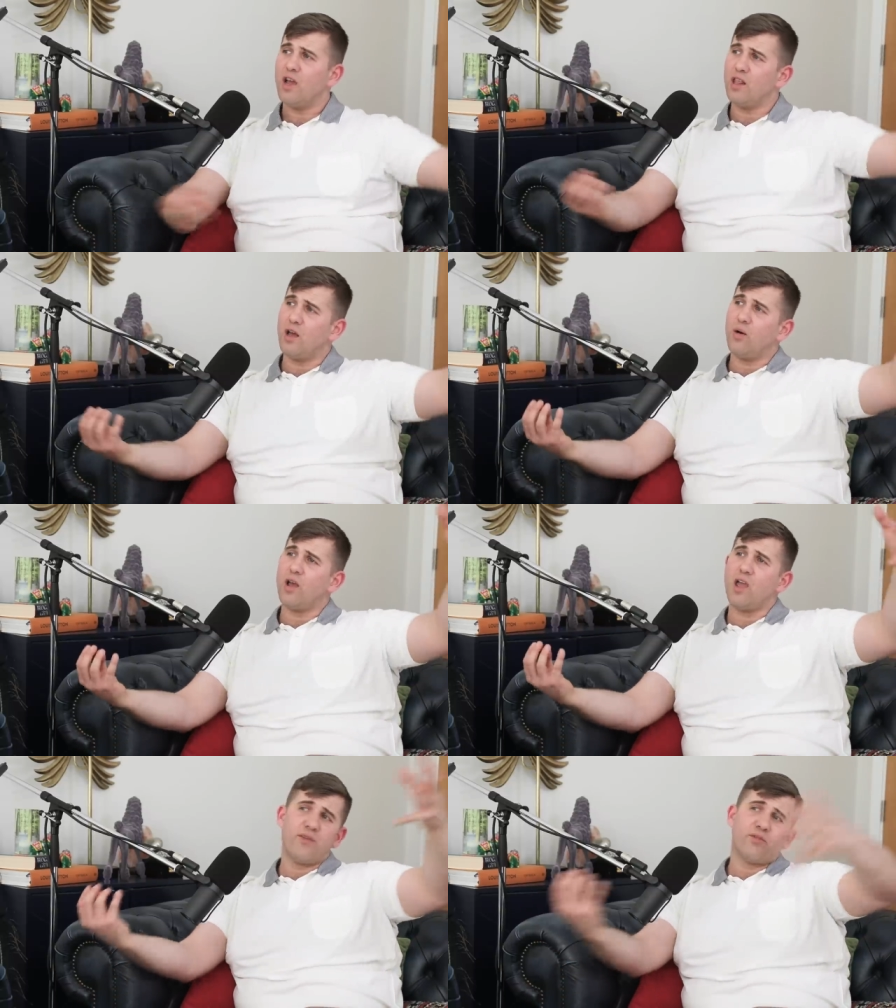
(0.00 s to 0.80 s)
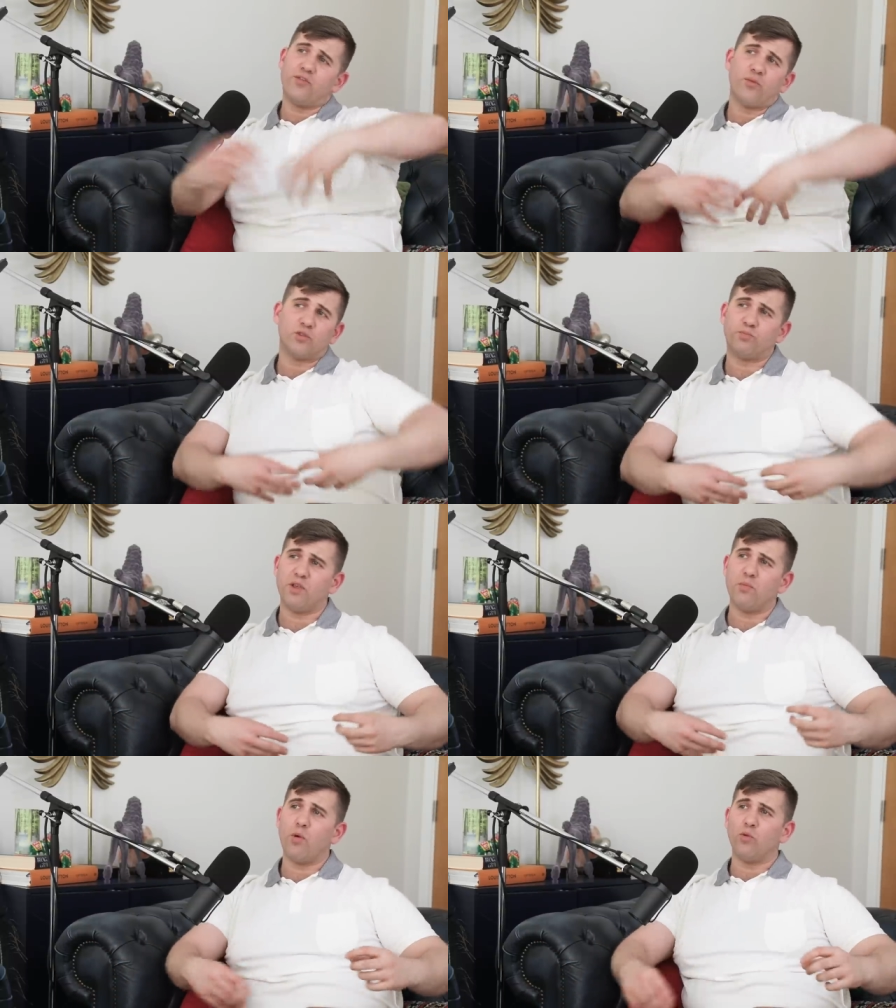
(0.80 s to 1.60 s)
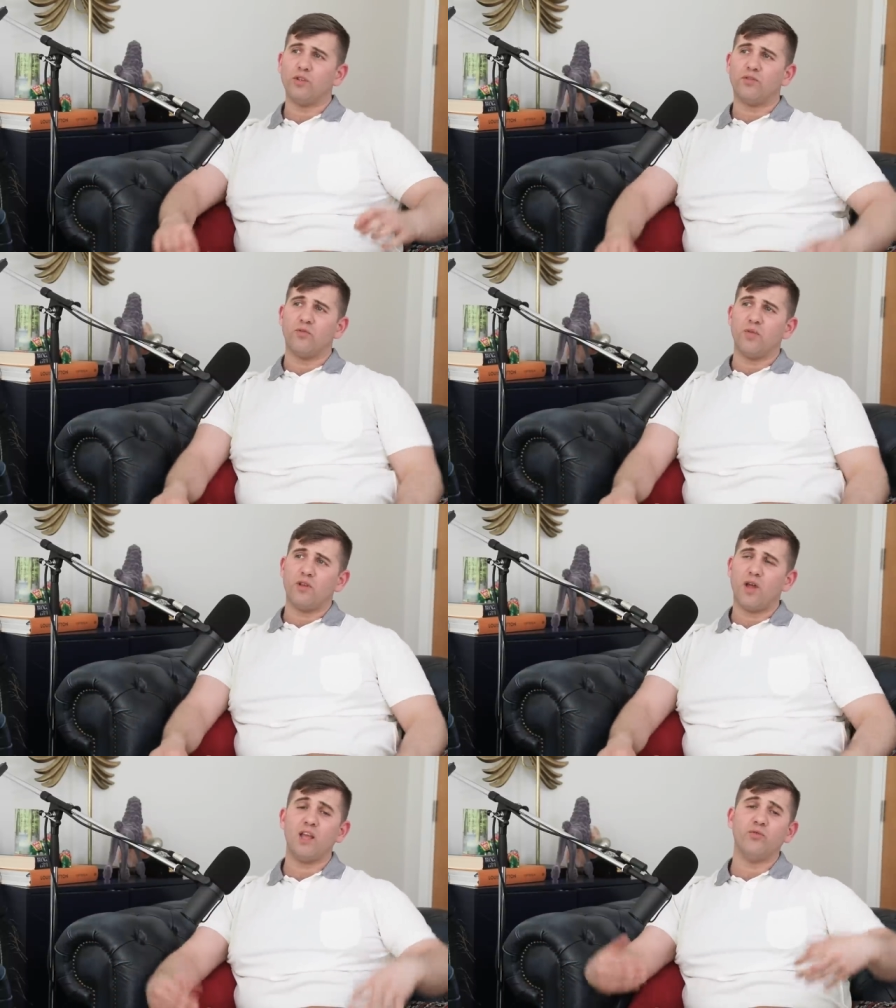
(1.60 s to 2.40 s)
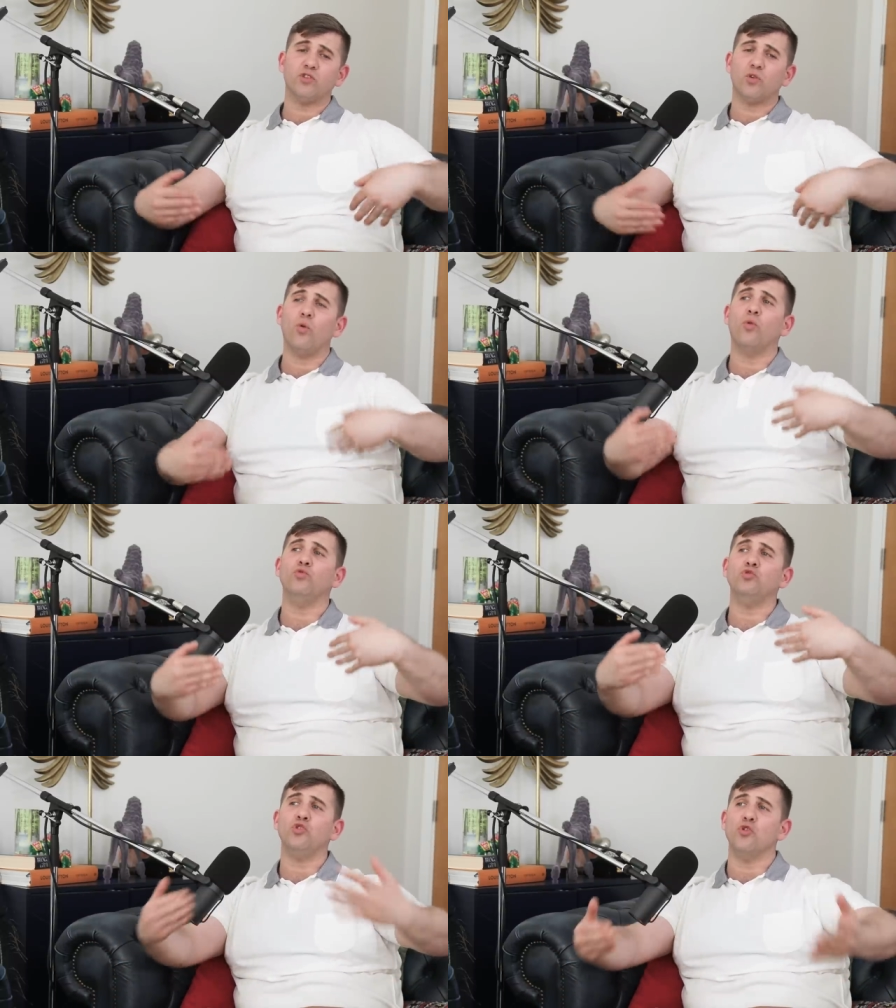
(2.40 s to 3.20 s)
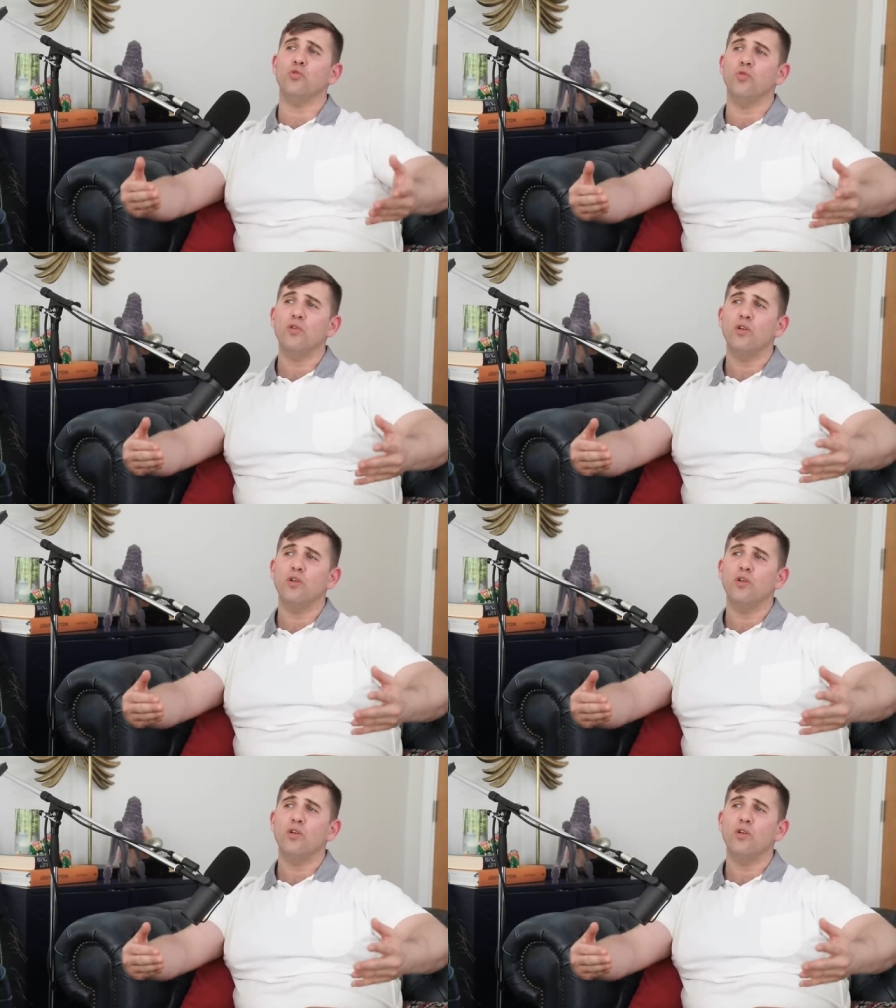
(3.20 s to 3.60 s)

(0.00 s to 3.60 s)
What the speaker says: And now everything was being molded for me. Like, it was all new.